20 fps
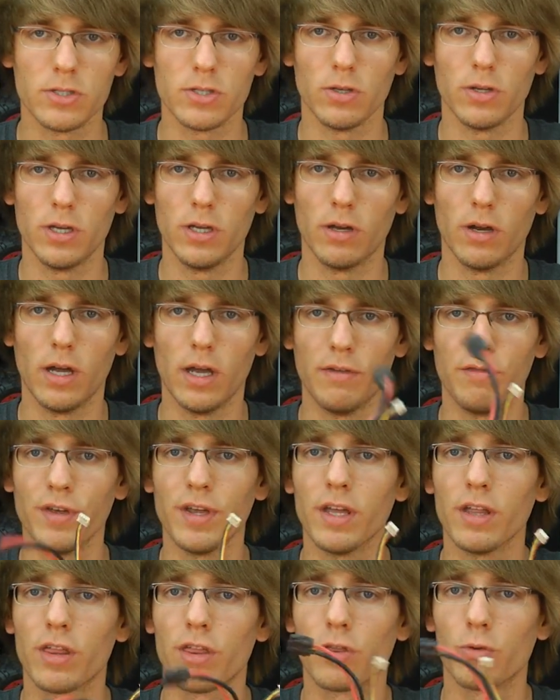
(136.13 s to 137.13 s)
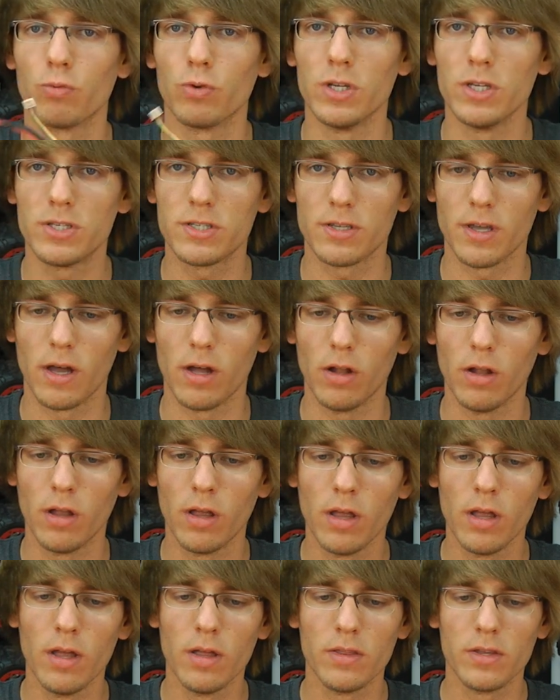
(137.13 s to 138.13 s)
So here I have a three cell,
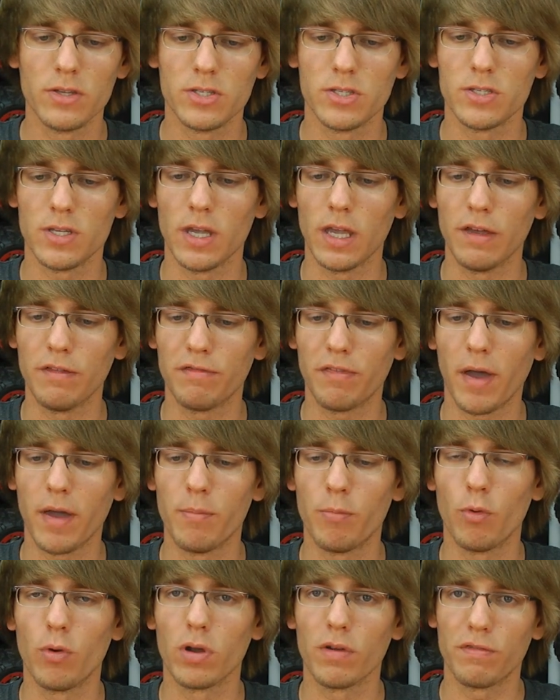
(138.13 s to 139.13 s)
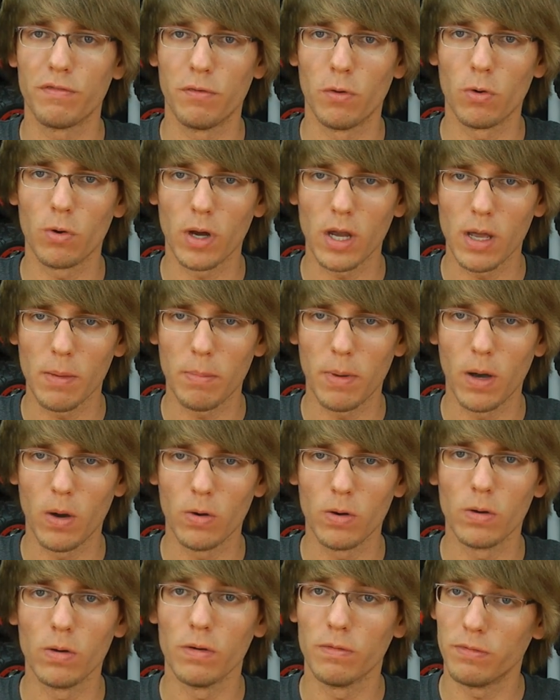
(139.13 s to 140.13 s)
this is a 5.4 amp
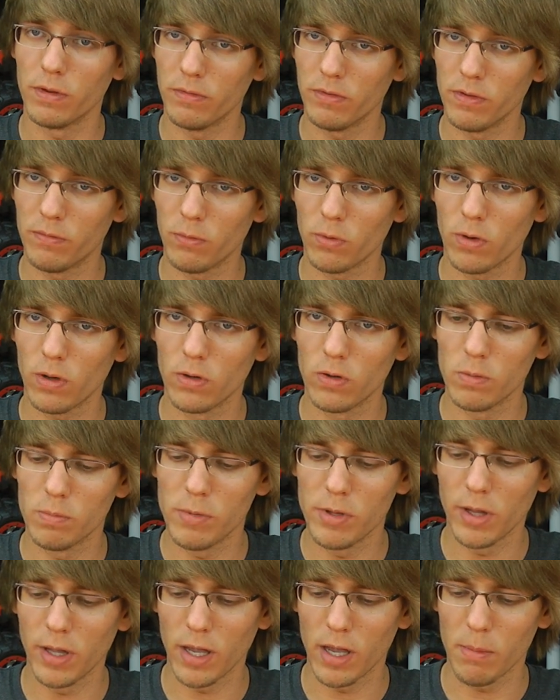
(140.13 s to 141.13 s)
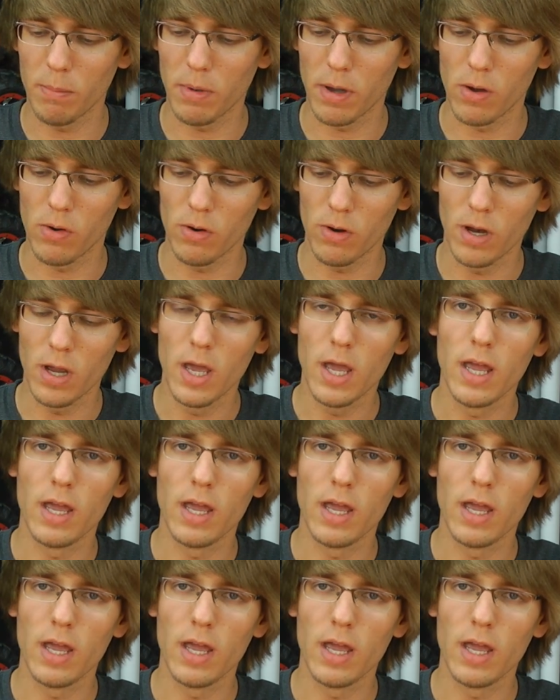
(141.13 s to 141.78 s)
hour or 5400 milliamp hour.